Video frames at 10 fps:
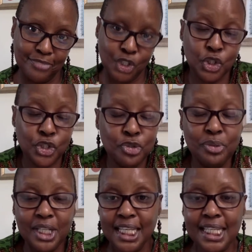Should you
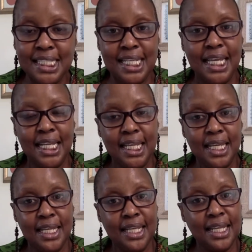need any,
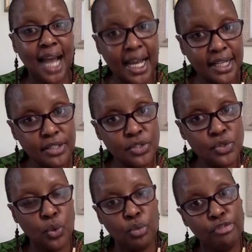any guidance
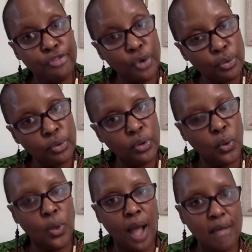or referral
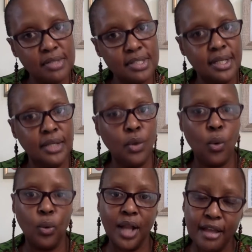or counseling
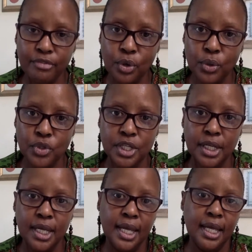or life
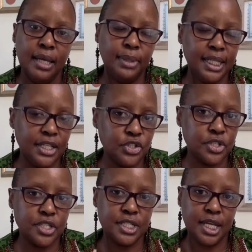coaching, please
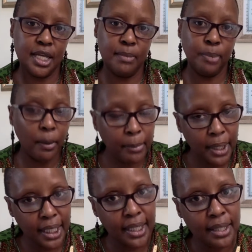just uh, pop me
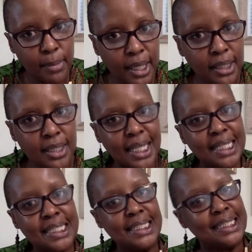an email that
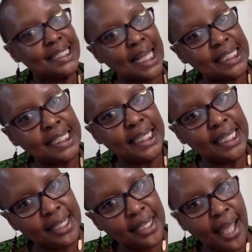is
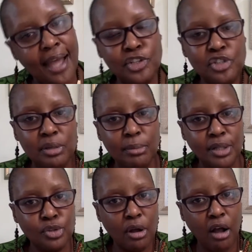litzatsihealing at
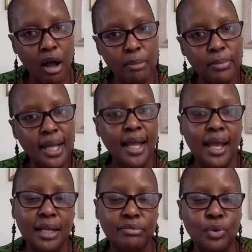gmail.com.
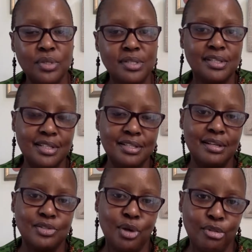And of course, the
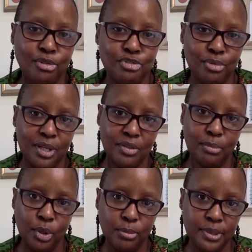details are on the screen at
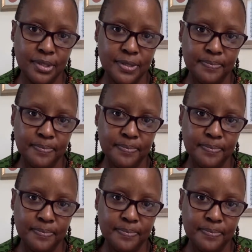the moment.